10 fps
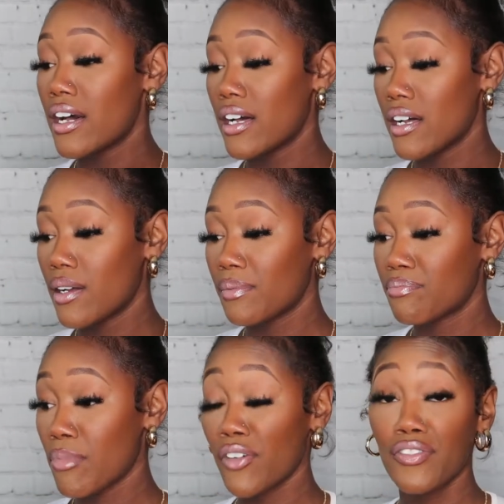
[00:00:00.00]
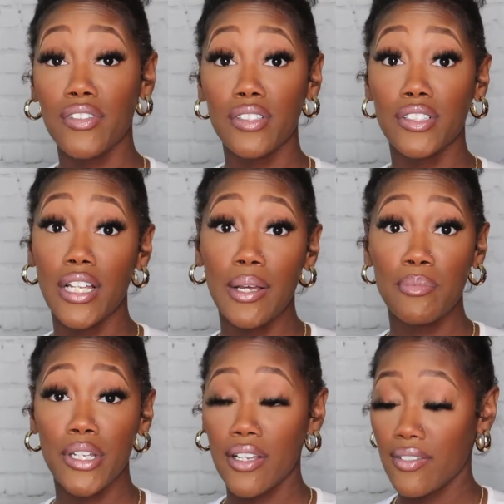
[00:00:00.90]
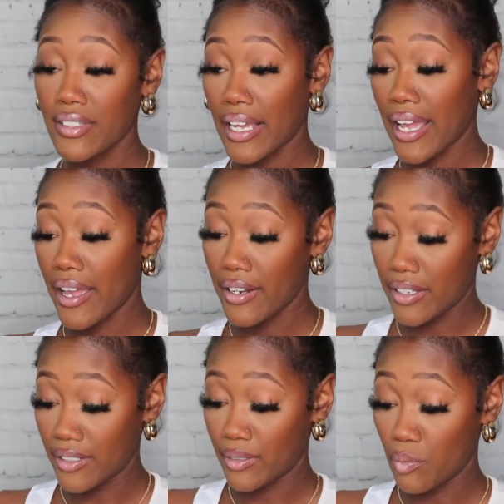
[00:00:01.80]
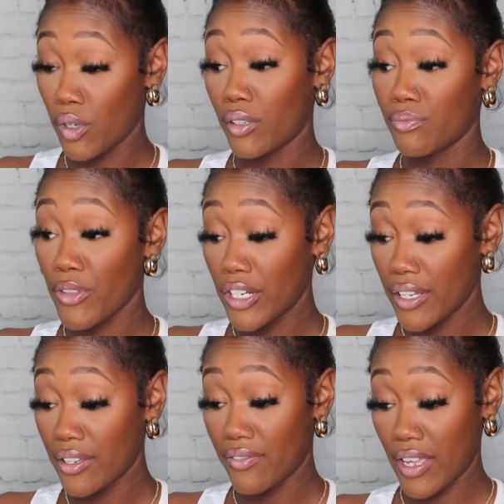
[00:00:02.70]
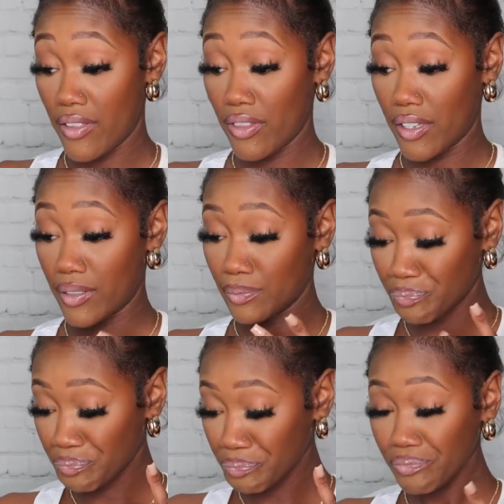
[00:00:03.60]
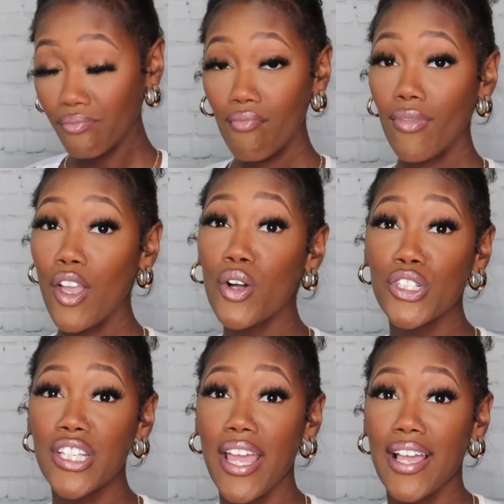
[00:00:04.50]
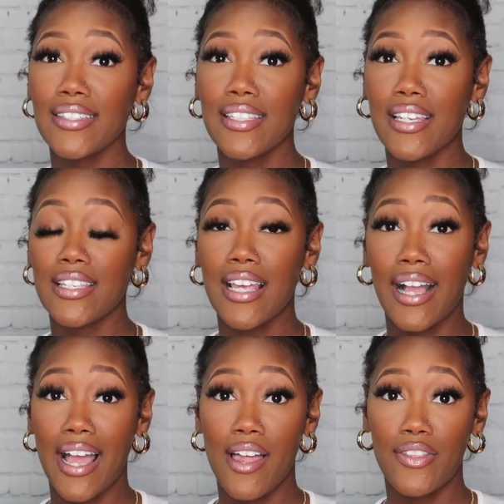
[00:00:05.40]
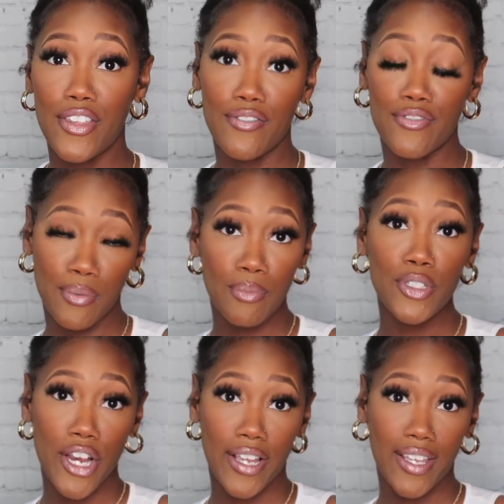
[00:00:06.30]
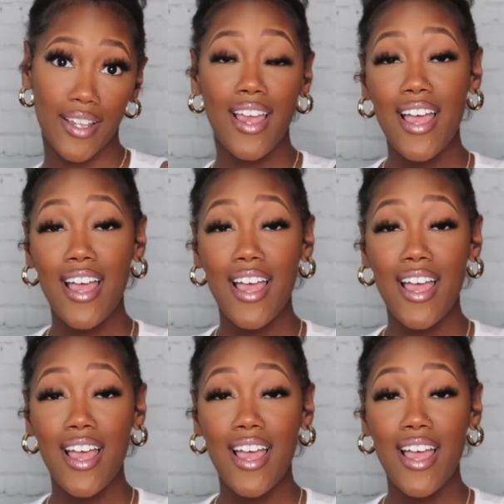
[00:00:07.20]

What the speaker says: Both of the Doves I got, well, the Dove and the OGX, is I got them from Target.